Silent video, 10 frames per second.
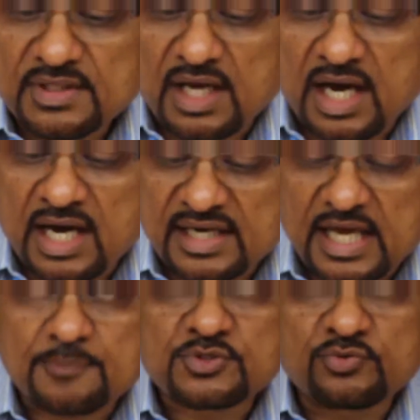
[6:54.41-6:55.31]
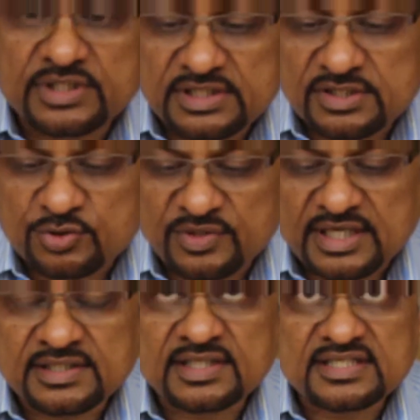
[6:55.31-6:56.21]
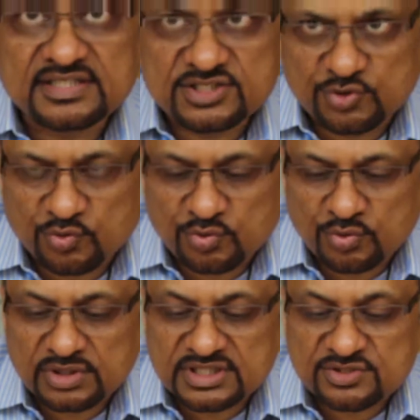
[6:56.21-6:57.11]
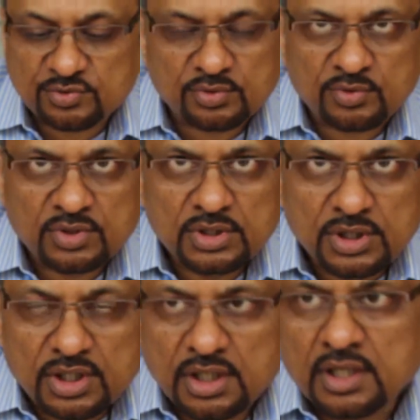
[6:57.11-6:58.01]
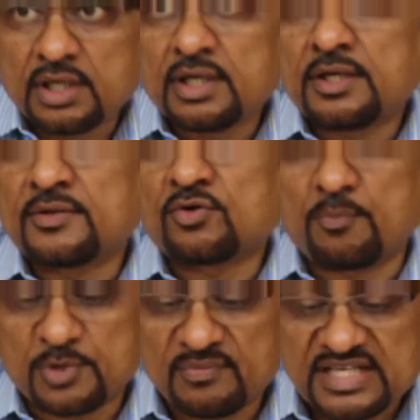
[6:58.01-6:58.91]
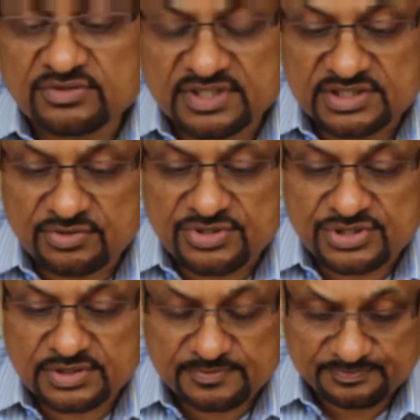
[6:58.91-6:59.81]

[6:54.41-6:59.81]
are absolutely together, and there's no compromise on the resolution.